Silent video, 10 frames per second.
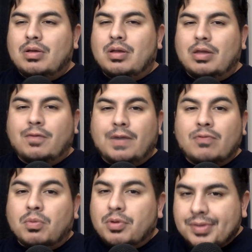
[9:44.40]
Khalil fights
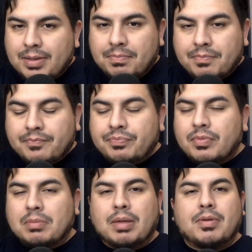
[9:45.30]
one more time.
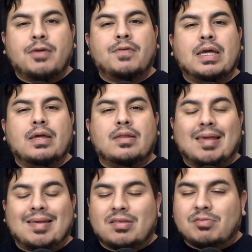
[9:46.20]
Maybe he
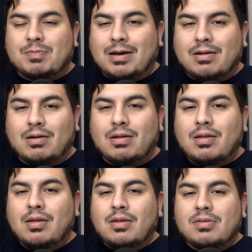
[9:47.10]
takes the spot
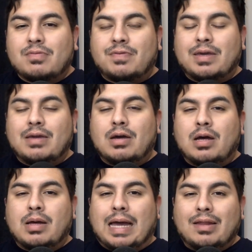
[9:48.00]
to fight
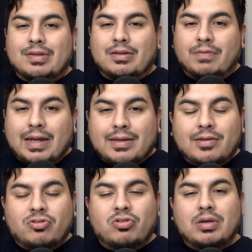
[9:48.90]
Alexander
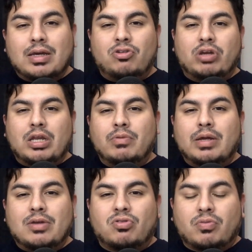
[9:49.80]
Rakic in
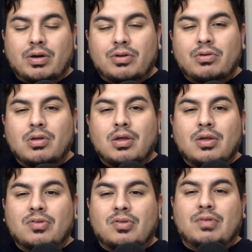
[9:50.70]
January in Toronto,
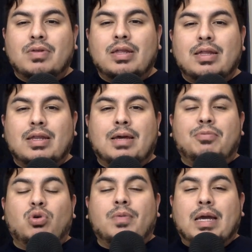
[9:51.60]
since he really didn't
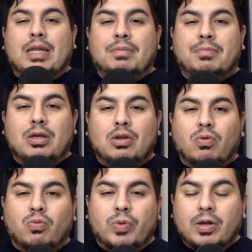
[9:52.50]
absorb any, you know,
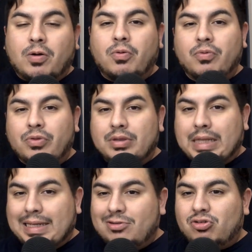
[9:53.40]
real
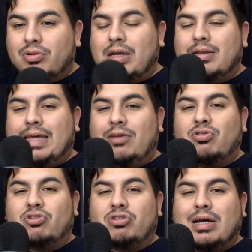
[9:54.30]
danger and
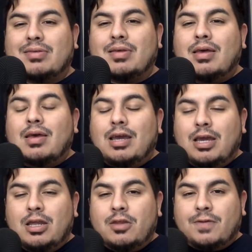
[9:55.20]
dangerous shots
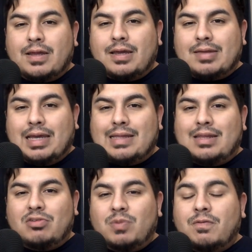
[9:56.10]
in his fight against
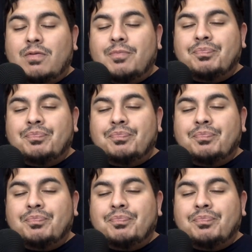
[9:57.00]
Anthony Smith.